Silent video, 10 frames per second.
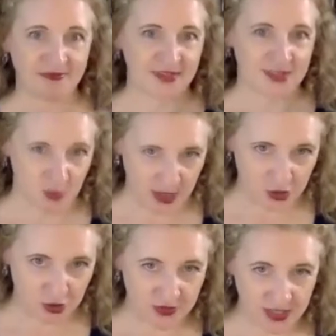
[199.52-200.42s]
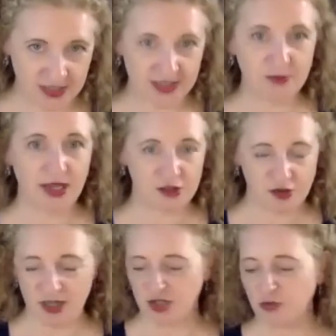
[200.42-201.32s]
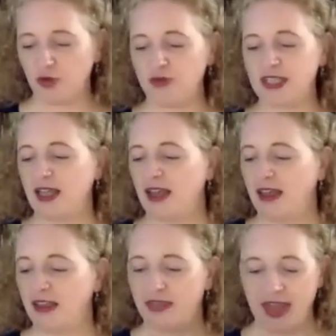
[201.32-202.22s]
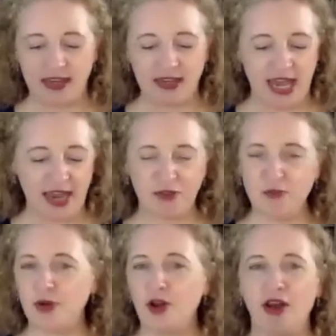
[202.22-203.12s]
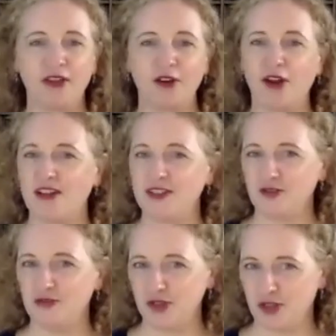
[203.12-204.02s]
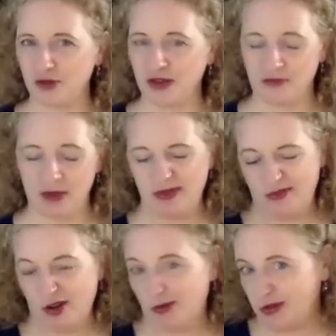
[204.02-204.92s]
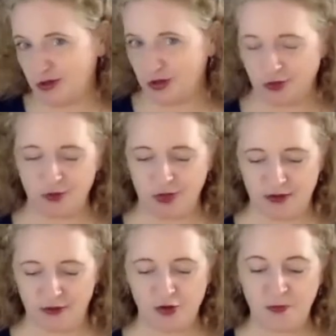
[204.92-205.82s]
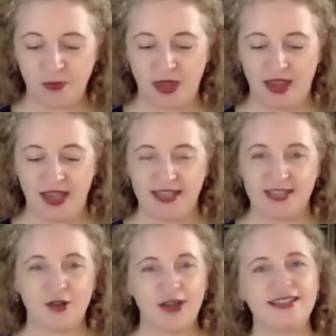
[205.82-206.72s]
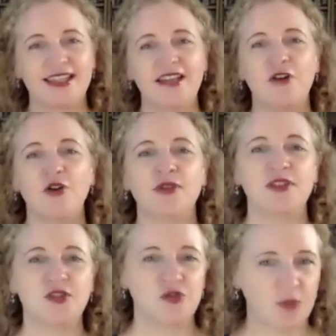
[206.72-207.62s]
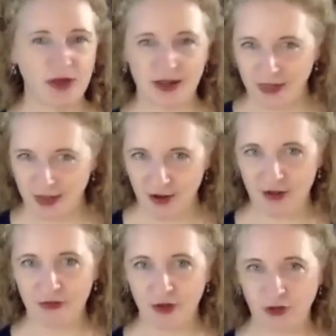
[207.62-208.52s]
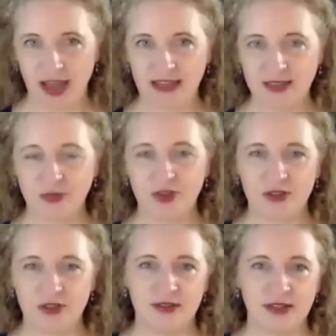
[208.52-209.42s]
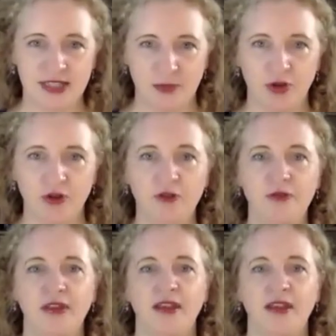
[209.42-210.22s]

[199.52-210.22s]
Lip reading: So make sure you've done some integration moves, then have them put on their costume jewelry. Maybe they've got real jewelry, whatever. So instead of always stripping everything off for class, which is the typical,